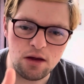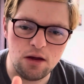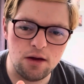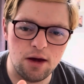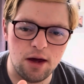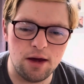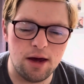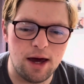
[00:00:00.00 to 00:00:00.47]

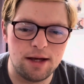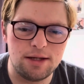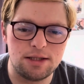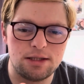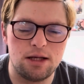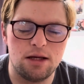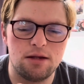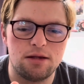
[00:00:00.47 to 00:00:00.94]
I, I
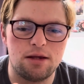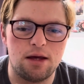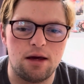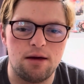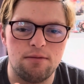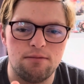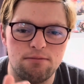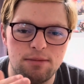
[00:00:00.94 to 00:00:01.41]
just think
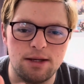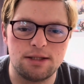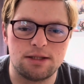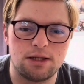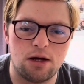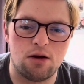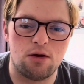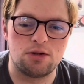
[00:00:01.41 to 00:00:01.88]
that May's
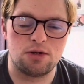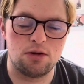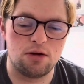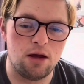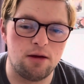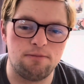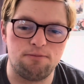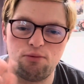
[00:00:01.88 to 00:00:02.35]
character
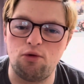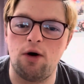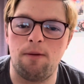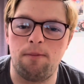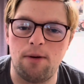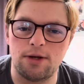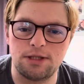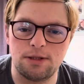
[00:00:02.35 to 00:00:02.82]
and
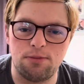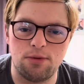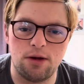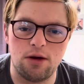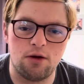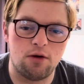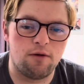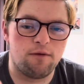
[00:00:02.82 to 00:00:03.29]
quite
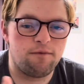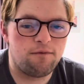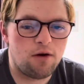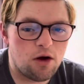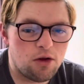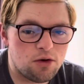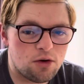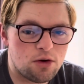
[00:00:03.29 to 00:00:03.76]
possibly her
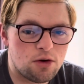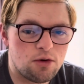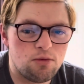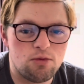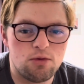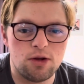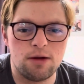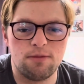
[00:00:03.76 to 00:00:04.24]
father,
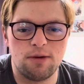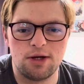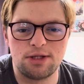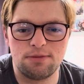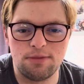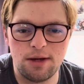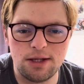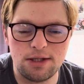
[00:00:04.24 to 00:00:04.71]
William
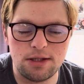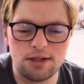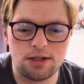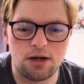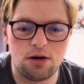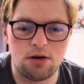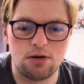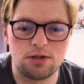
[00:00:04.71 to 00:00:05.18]
H. Macy's
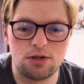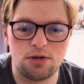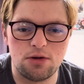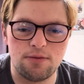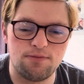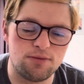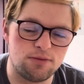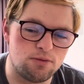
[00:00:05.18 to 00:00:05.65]

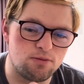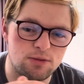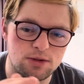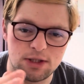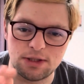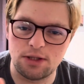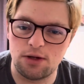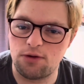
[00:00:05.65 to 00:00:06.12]
character,
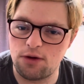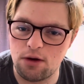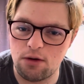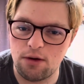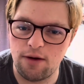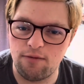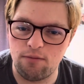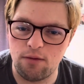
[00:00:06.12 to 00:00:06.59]
just a
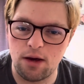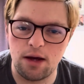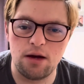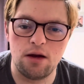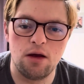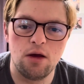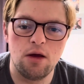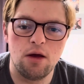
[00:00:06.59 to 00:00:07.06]
theory of
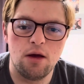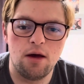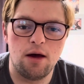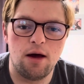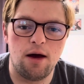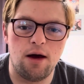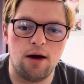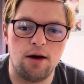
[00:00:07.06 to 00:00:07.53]
mine,
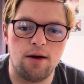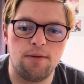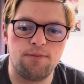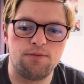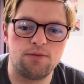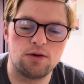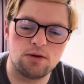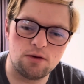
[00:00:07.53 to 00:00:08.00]

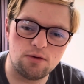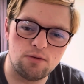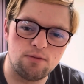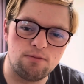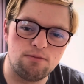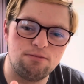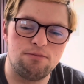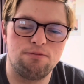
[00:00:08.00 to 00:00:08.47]
um,
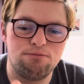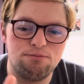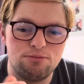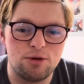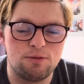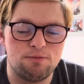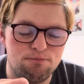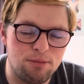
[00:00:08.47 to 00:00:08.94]

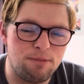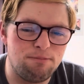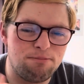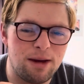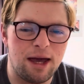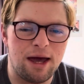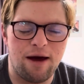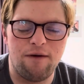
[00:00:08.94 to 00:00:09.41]

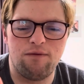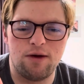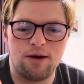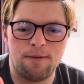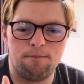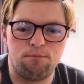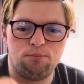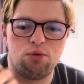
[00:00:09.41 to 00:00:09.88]
might have
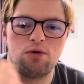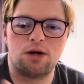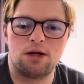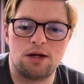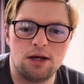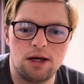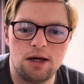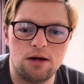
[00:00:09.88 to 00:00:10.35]
like a
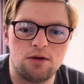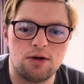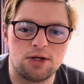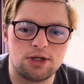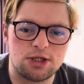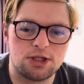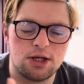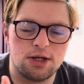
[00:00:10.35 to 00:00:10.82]
broken
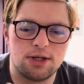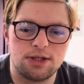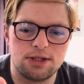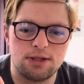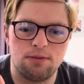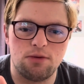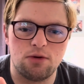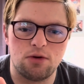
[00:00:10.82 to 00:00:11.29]
English,
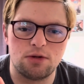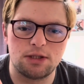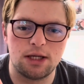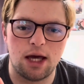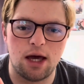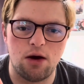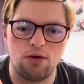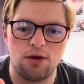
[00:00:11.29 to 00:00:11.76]
similar to
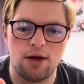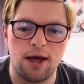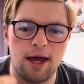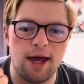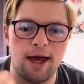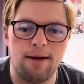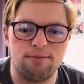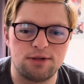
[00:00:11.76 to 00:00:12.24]
how the
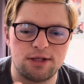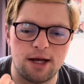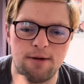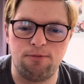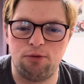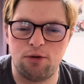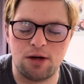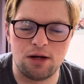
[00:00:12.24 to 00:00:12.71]
apes
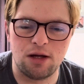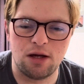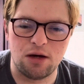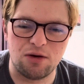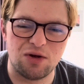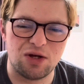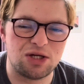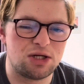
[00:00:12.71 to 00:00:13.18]
had broken
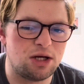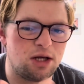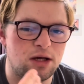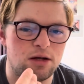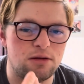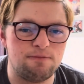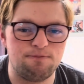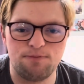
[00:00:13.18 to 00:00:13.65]
English
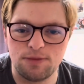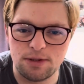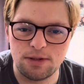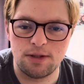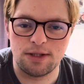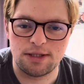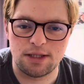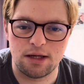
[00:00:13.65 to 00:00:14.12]
in
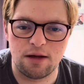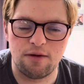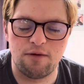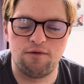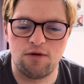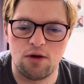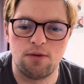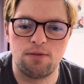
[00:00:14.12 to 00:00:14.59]
the second
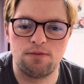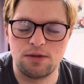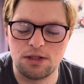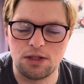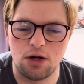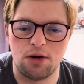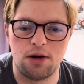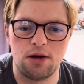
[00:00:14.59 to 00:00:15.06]
film,
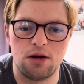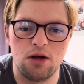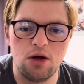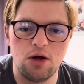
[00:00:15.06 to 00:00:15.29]
Dawn.